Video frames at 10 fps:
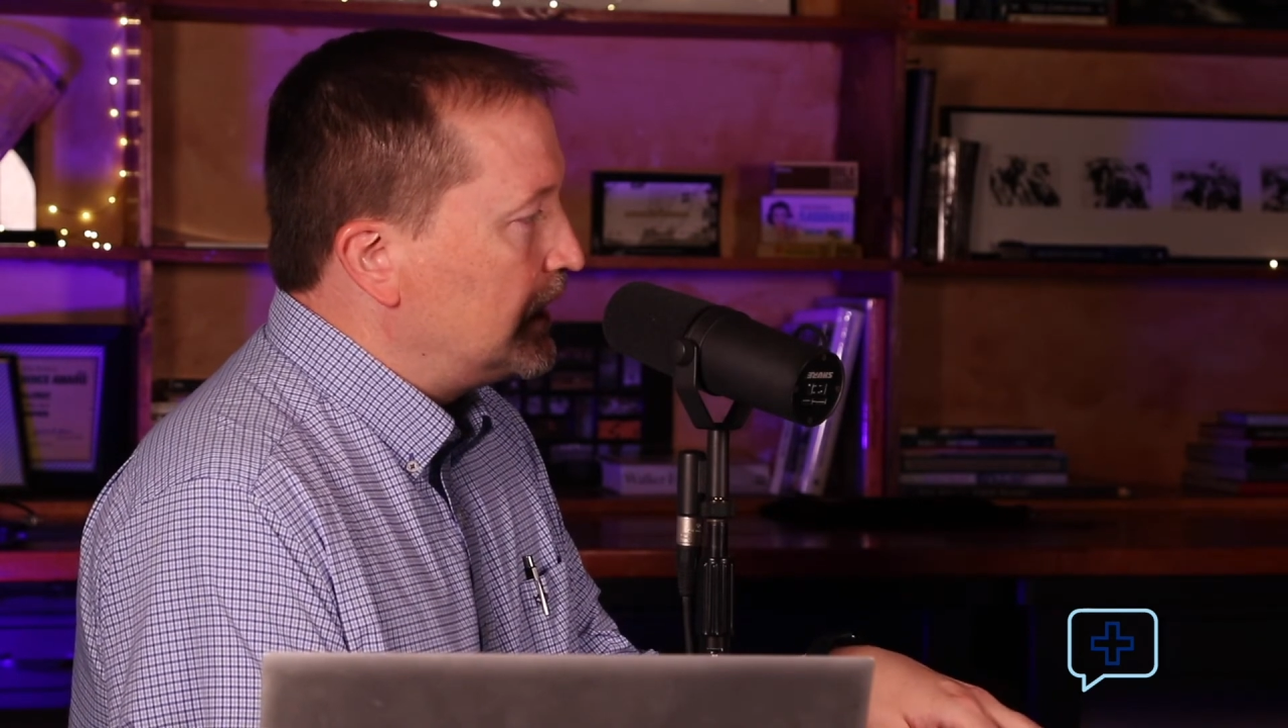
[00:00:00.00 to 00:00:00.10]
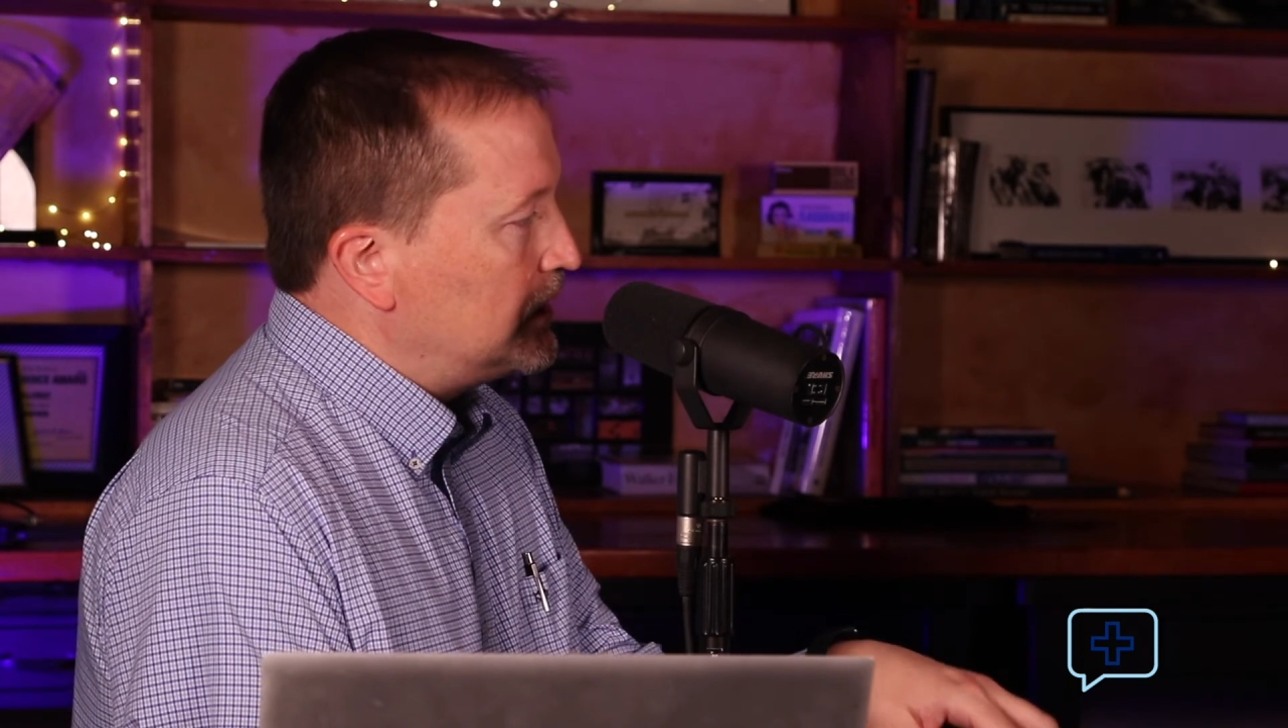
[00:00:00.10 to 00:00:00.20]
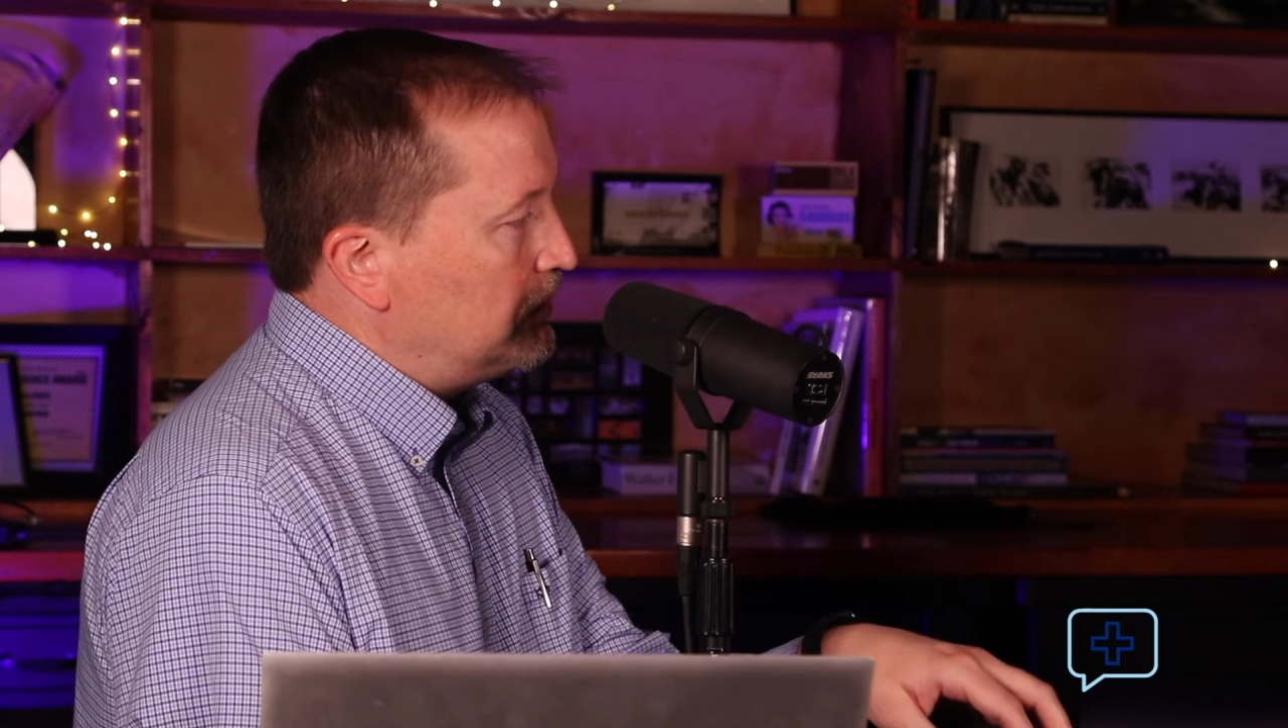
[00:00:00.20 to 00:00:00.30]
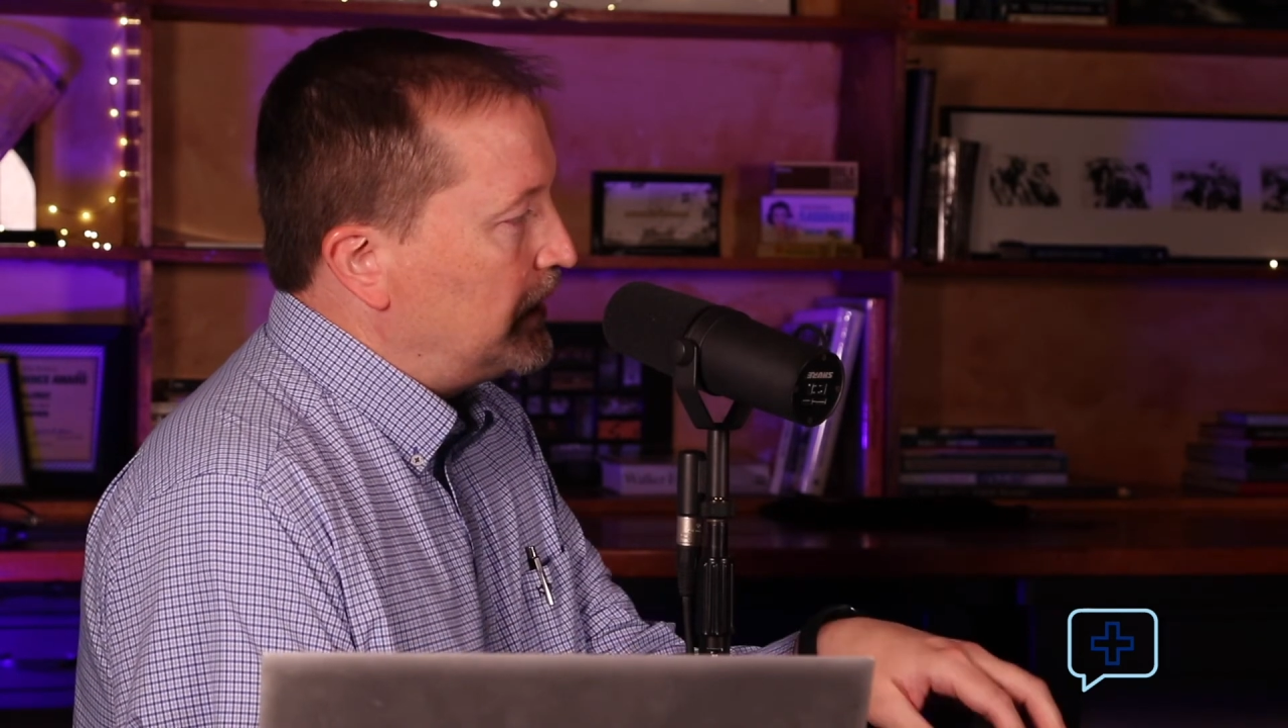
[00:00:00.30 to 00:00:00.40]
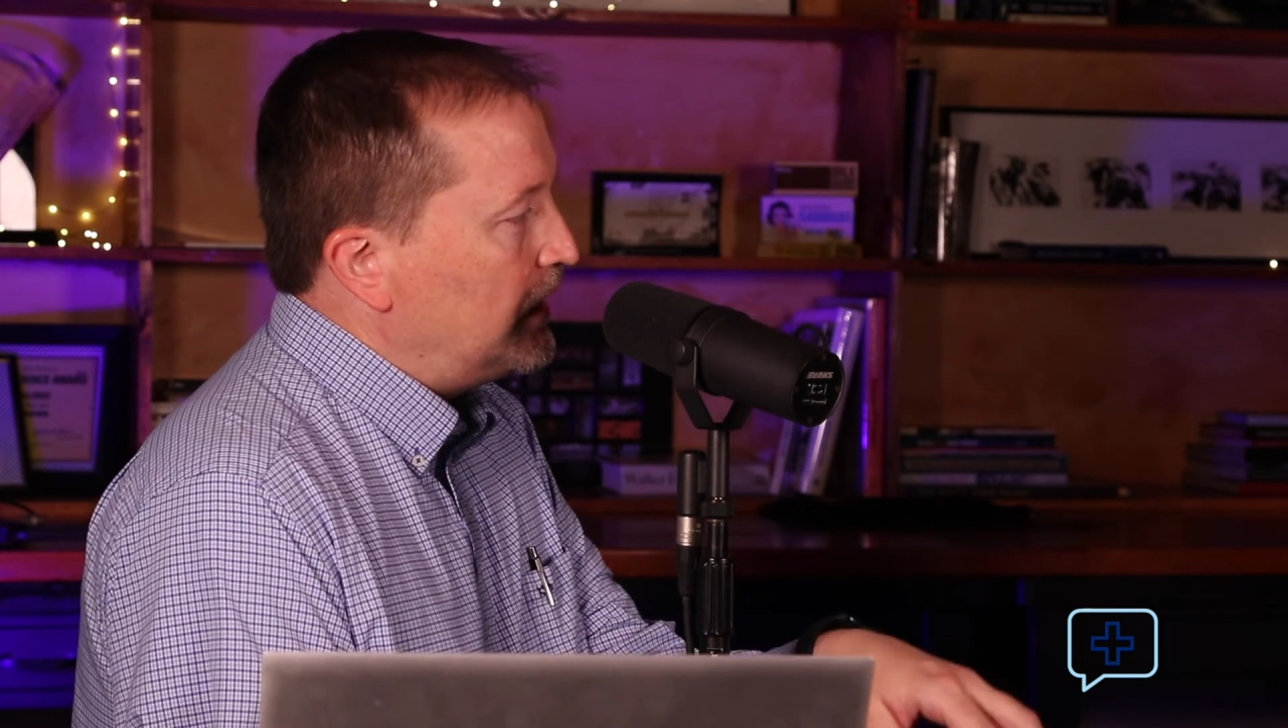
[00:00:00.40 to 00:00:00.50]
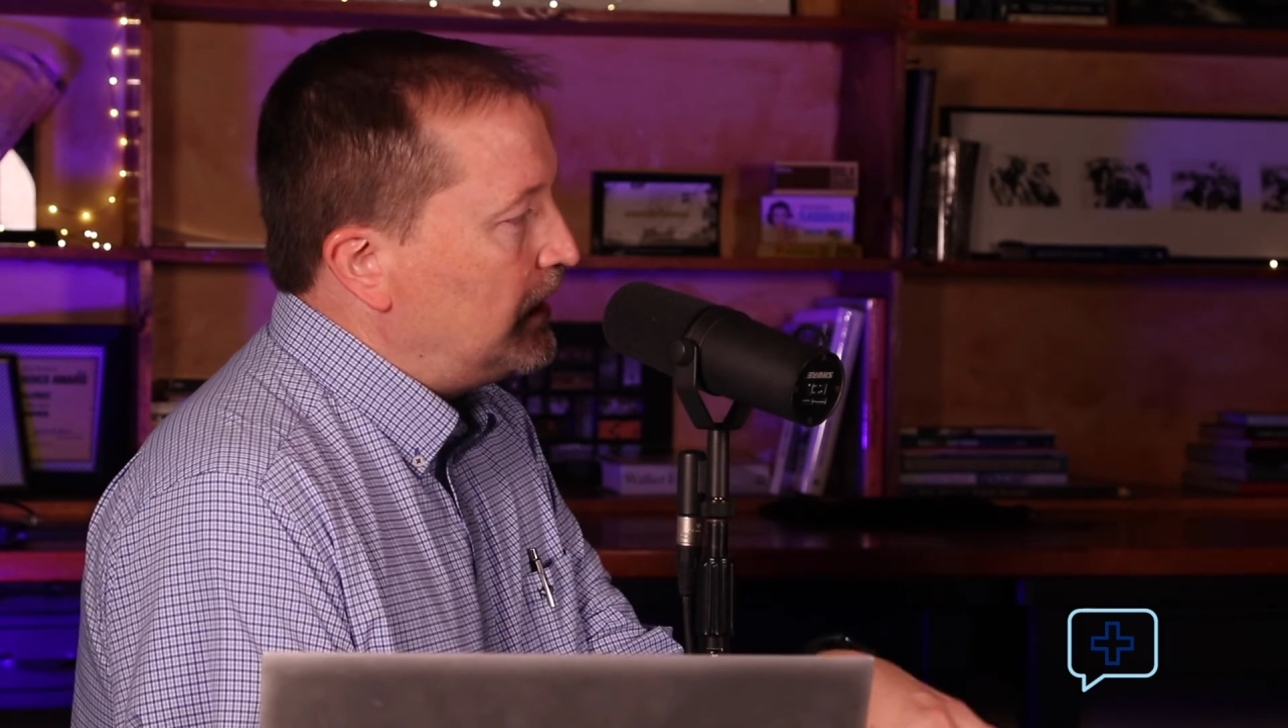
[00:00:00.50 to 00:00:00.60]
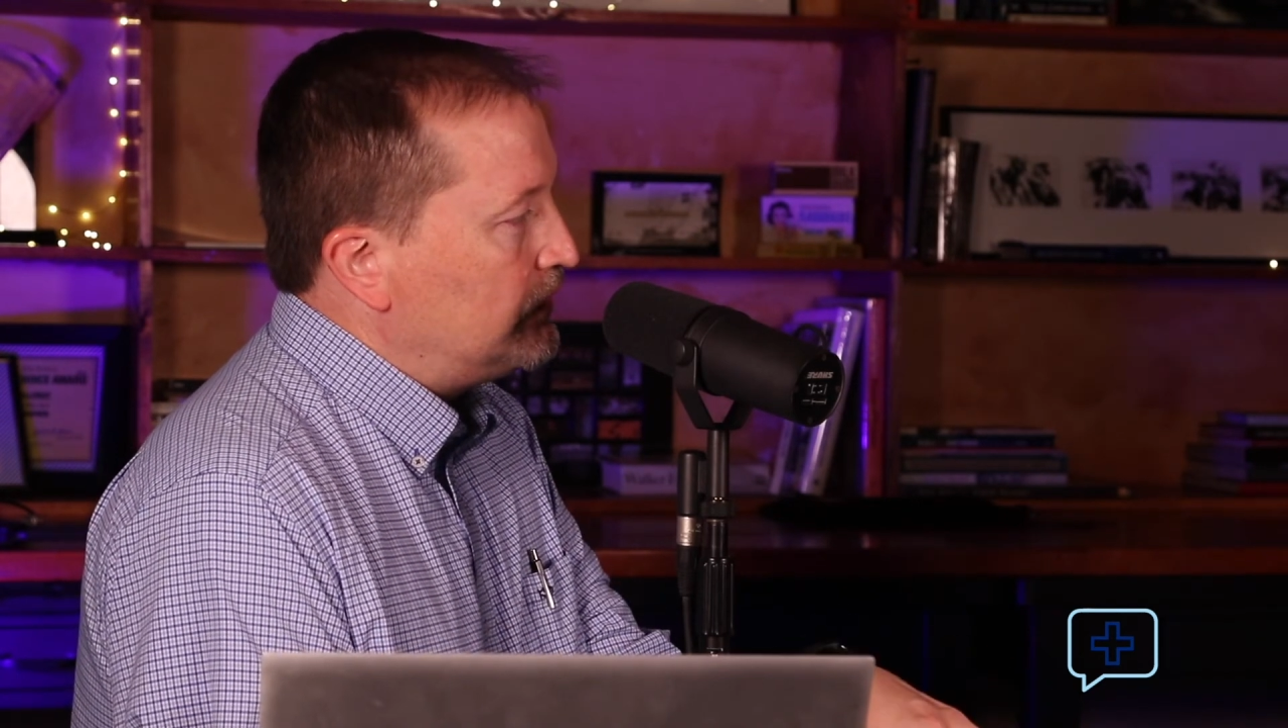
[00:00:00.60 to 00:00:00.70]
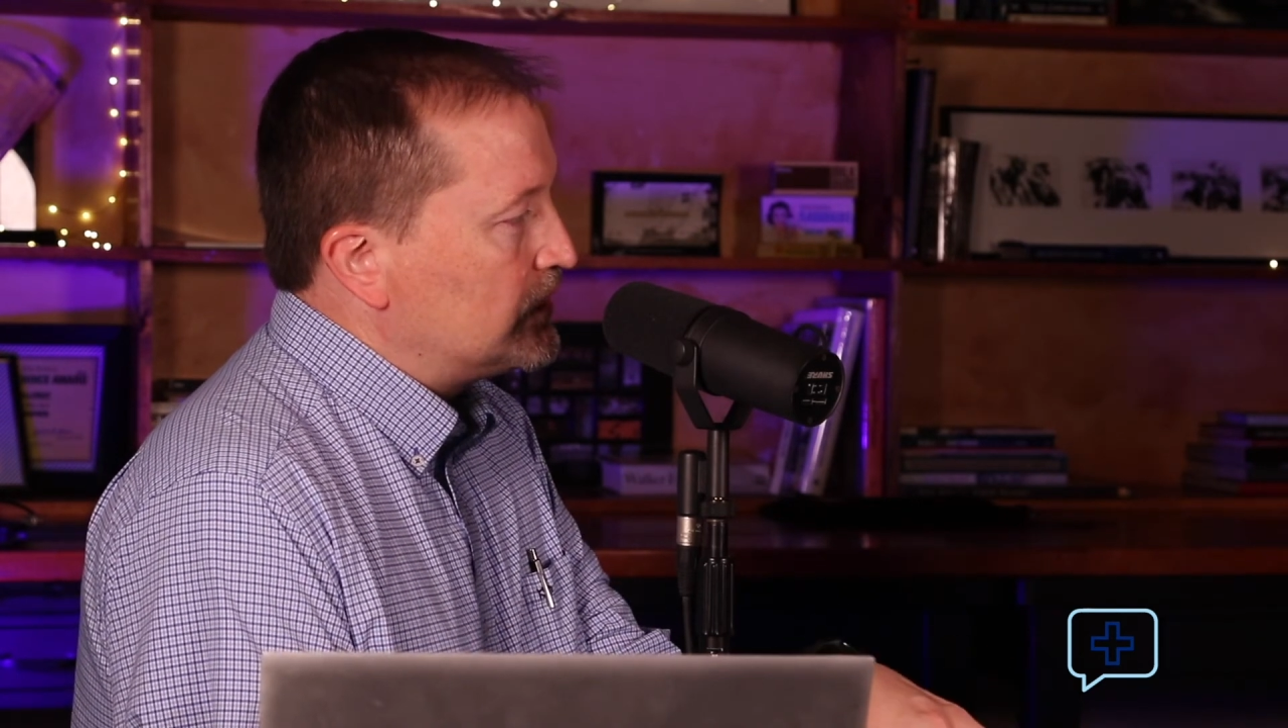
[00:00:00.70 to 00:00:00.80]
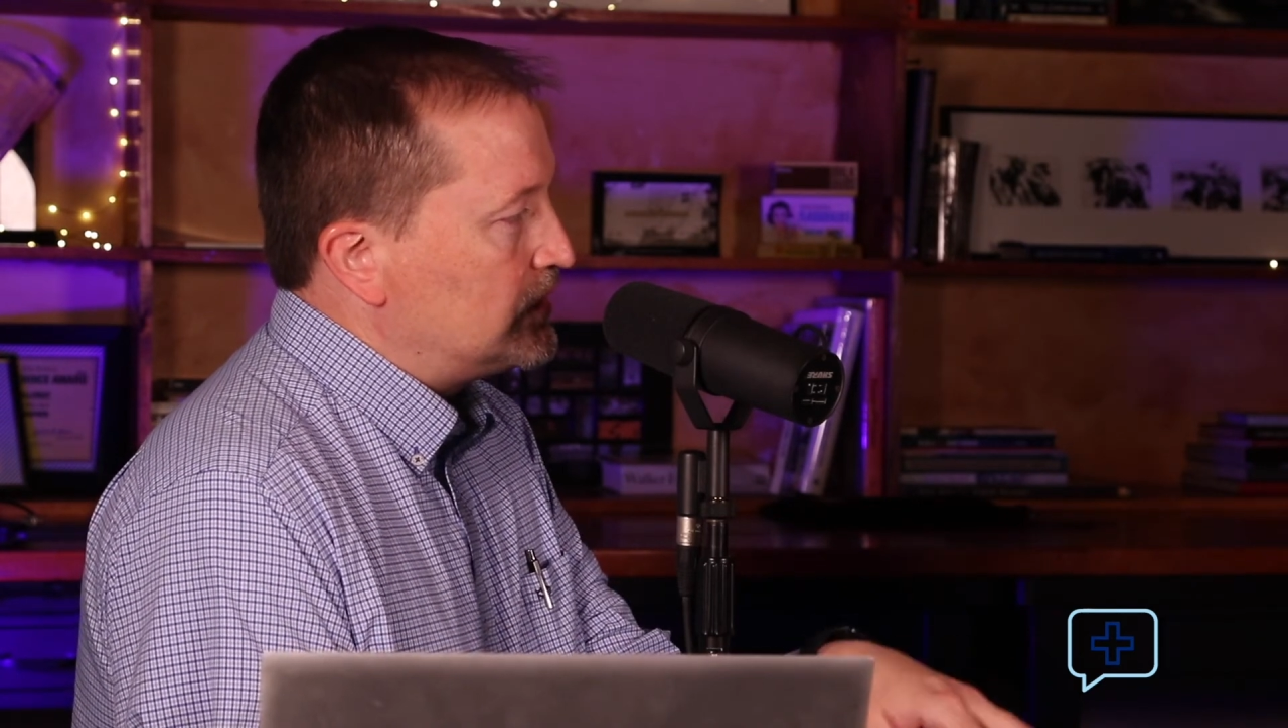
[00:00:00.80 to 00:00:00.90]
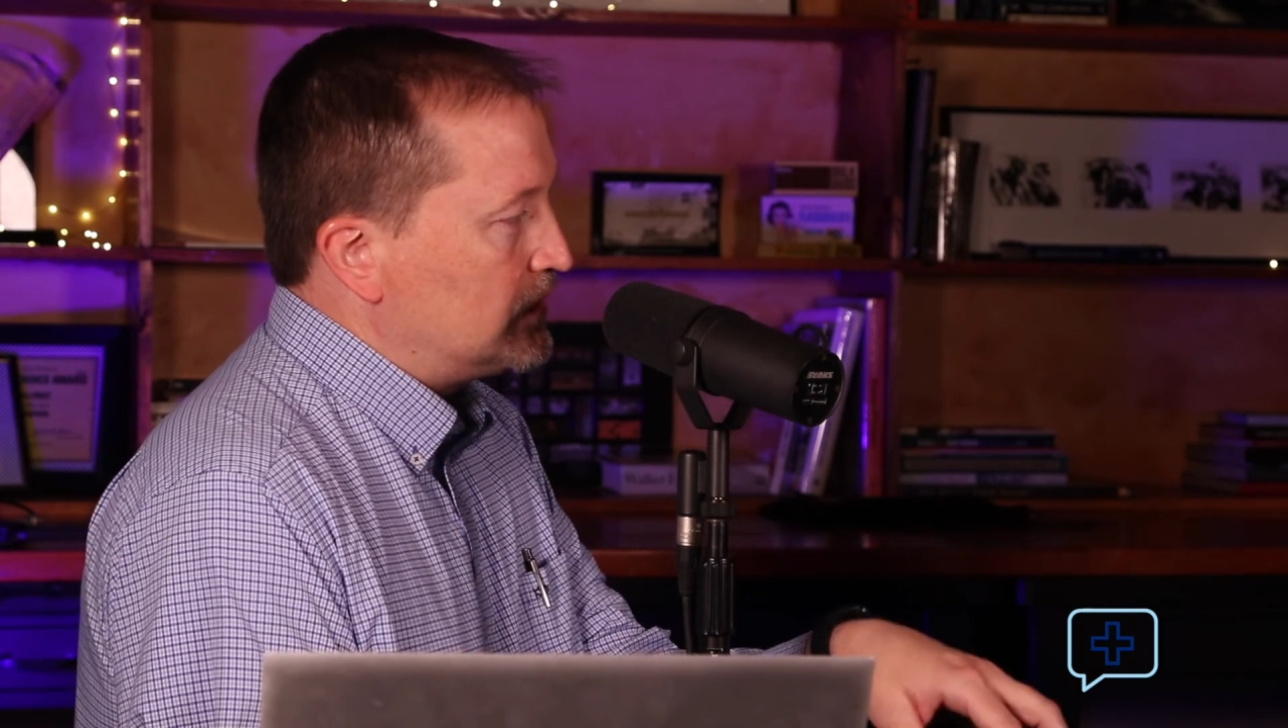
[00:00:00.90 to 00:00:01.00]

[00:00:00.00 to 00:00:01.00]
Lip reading: and then behaviors